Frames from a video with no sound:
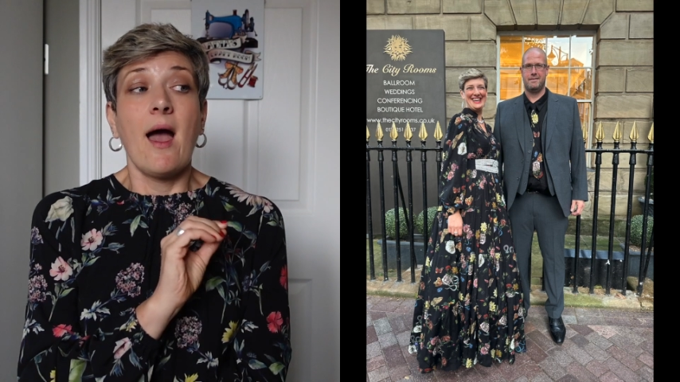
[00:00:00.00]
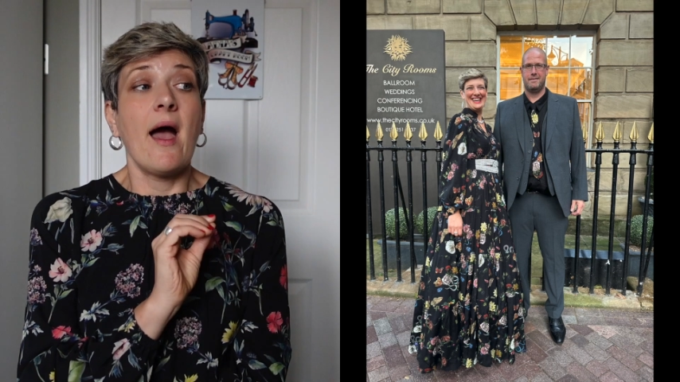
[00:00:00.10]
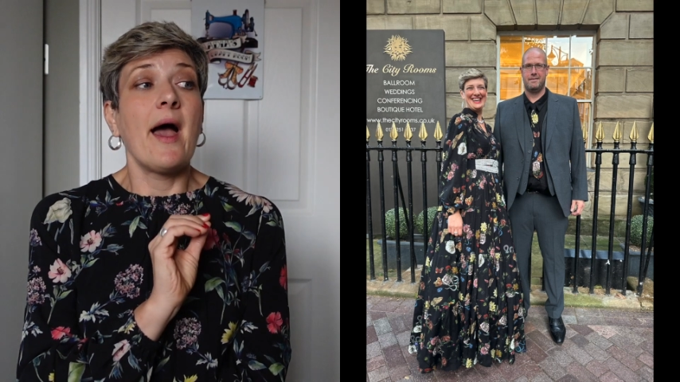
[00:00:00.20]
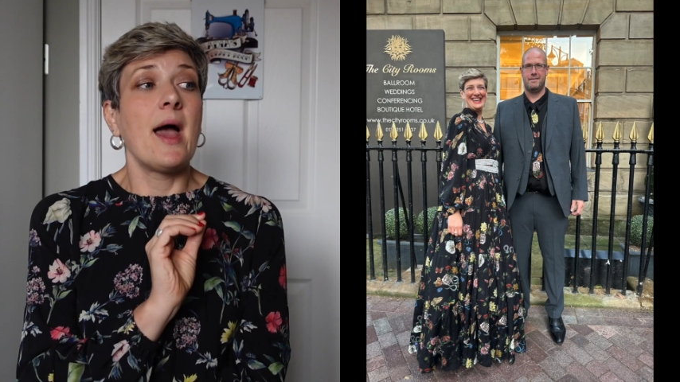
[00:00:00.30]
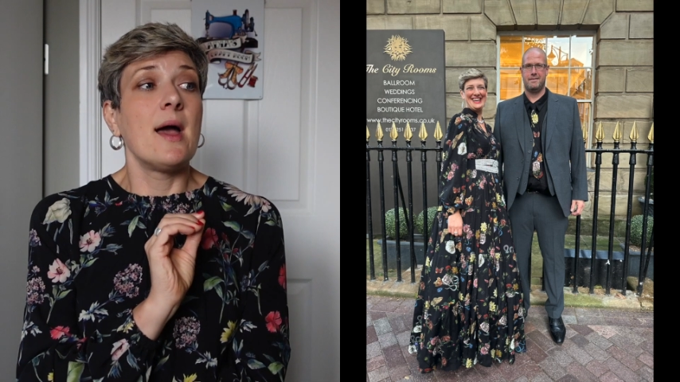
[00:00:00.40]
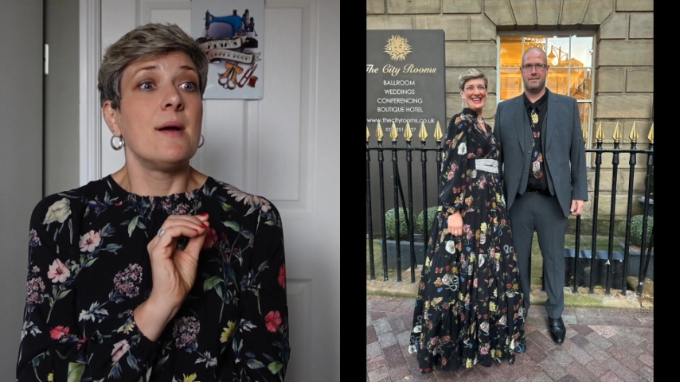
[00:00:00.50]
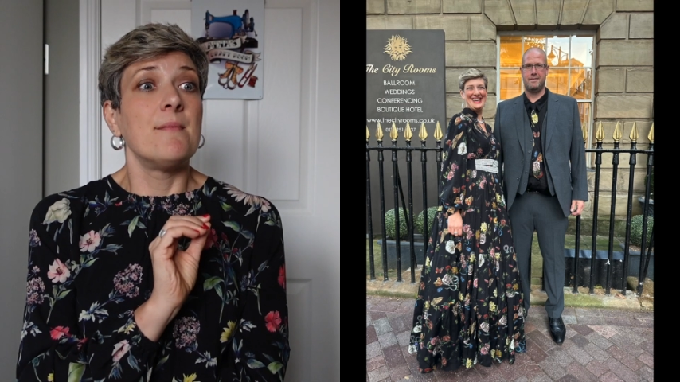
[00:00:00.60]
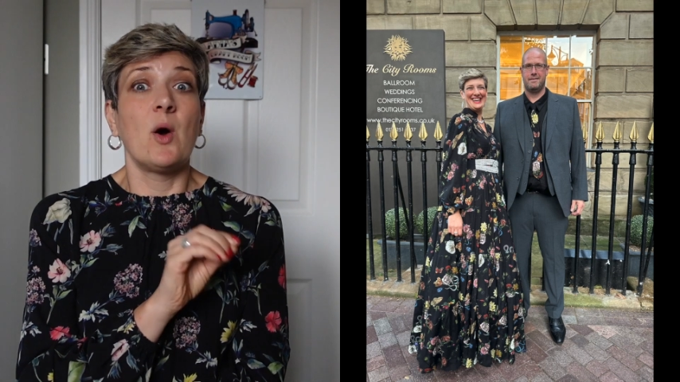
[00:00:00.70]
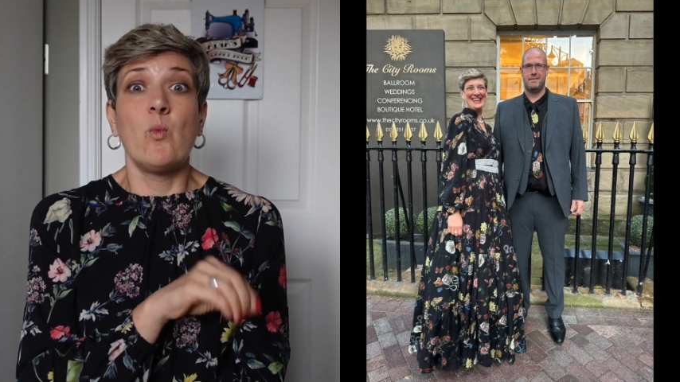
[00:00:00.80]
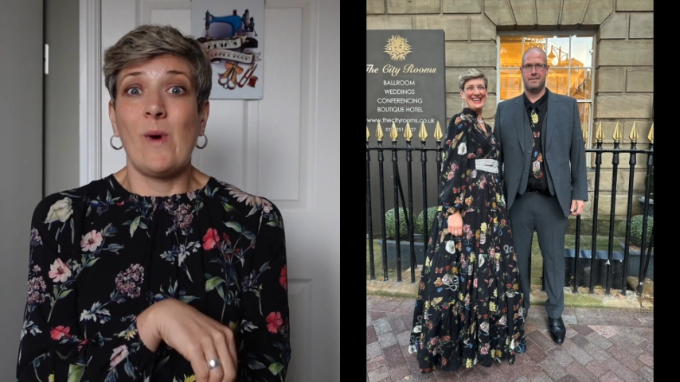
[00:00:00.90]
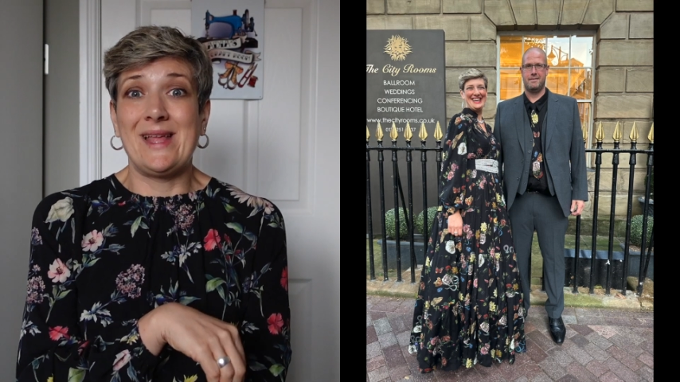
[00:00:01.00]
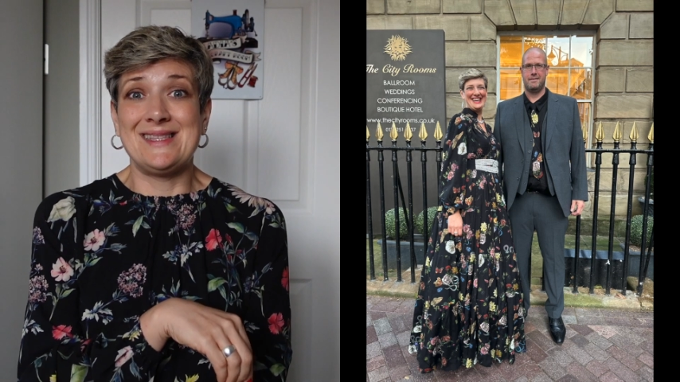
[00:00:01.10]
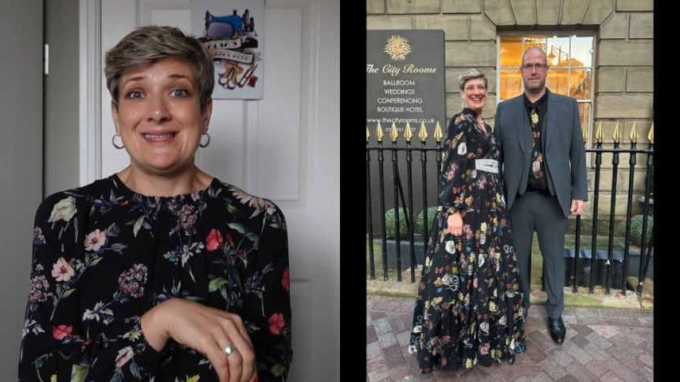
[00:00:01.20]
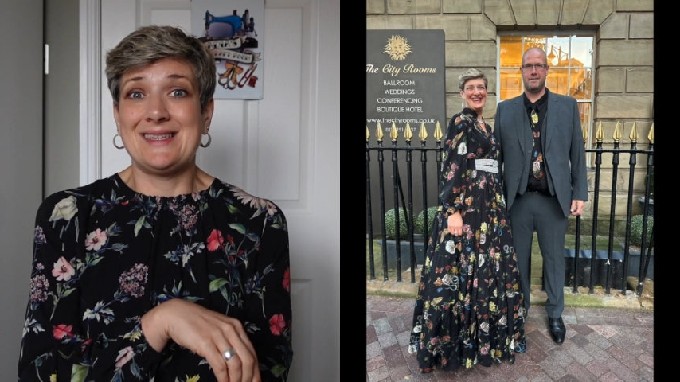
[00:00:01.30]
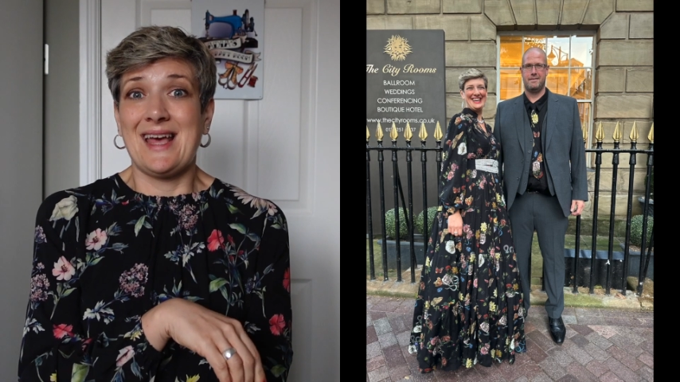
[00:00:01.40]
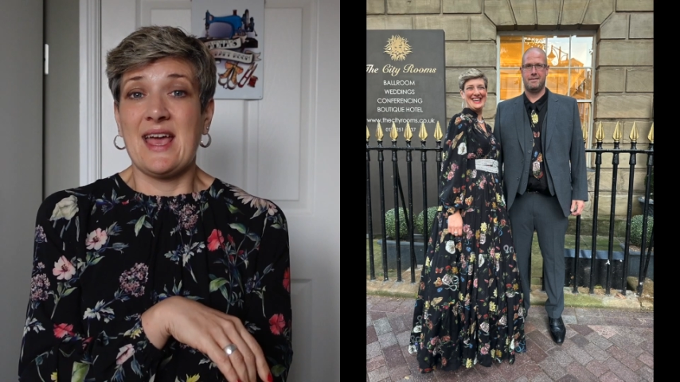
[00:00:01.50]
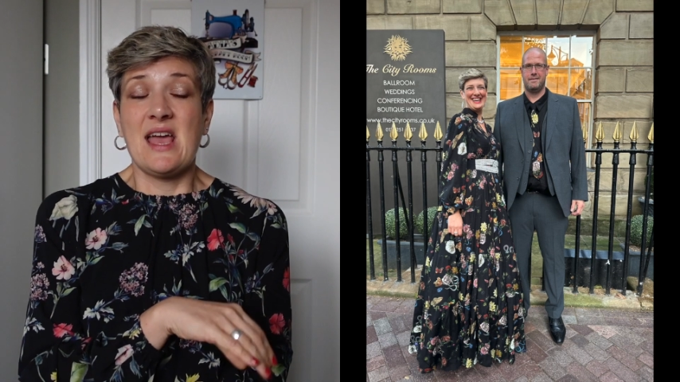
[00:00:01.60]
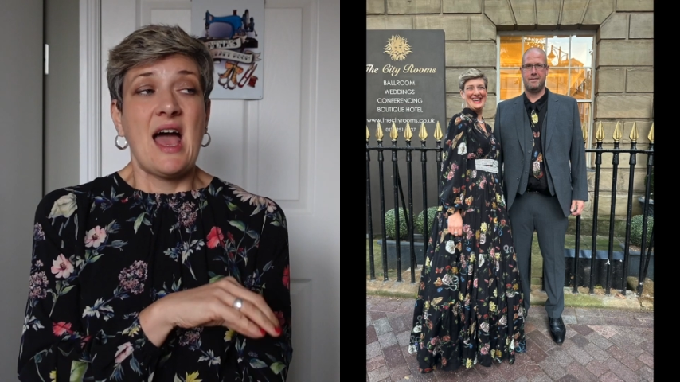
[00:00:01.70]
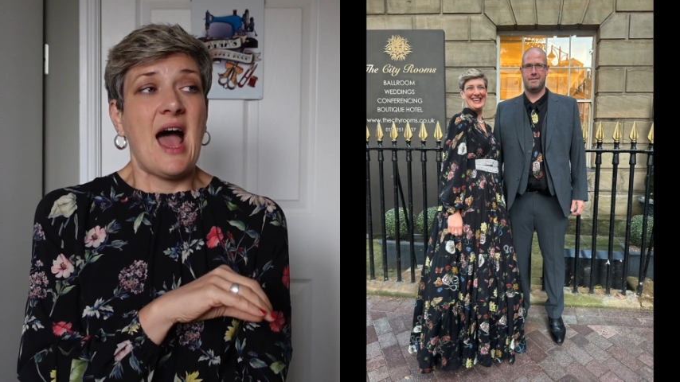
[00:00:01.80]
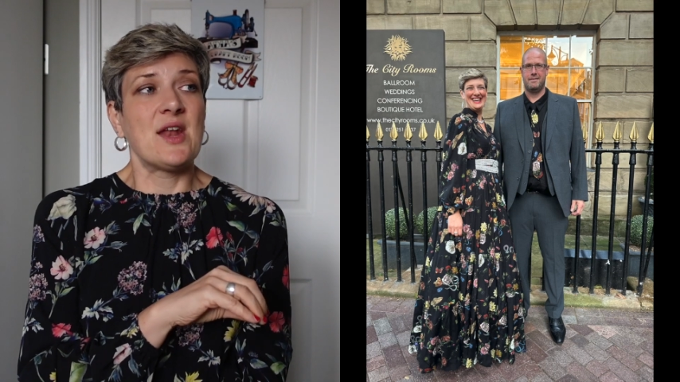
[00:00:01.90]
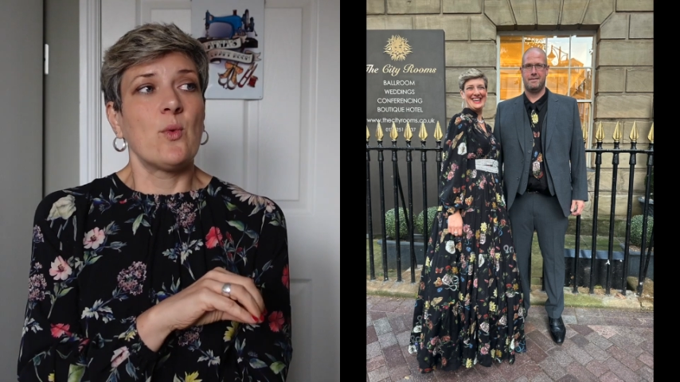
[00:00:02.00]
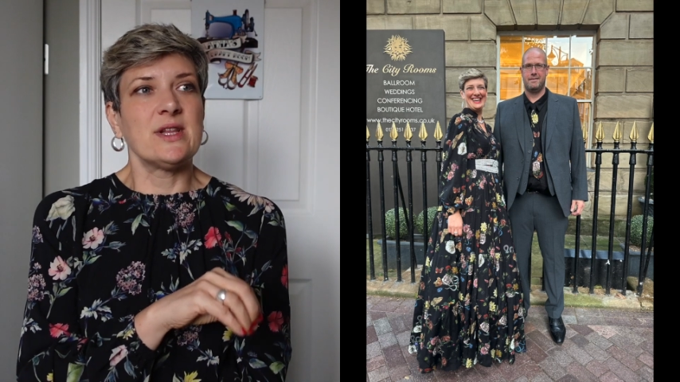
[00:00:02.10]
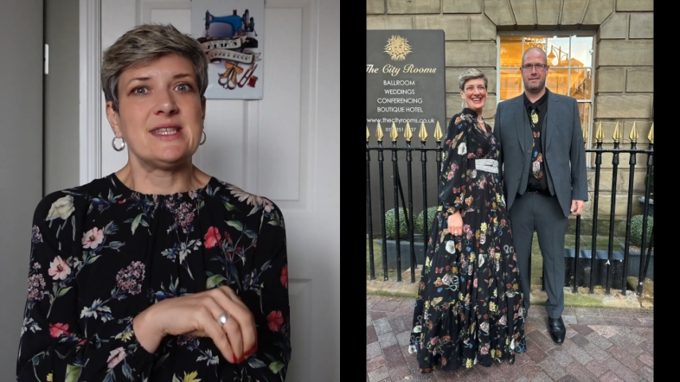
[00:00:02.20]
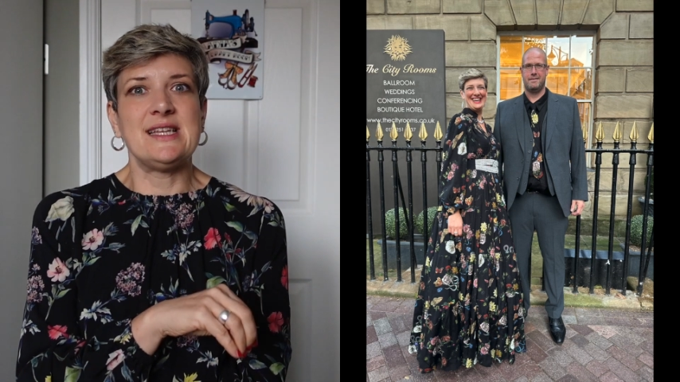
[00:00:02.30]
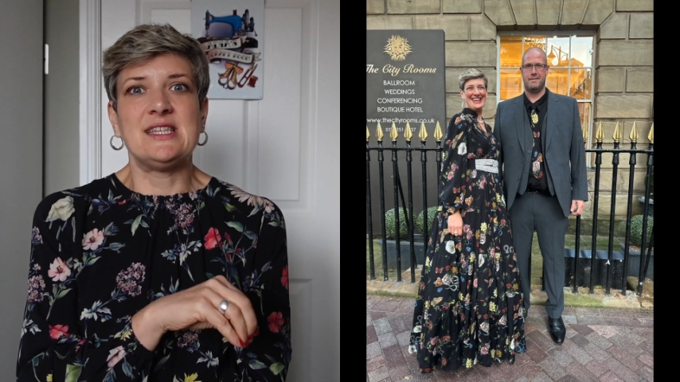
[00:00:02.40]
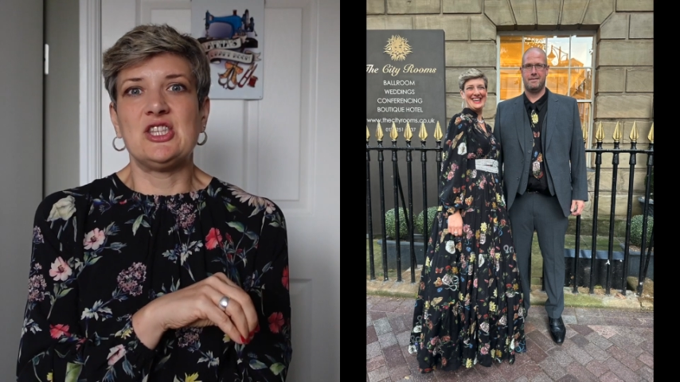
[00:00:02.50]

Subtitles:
on Wednesday, and I wanted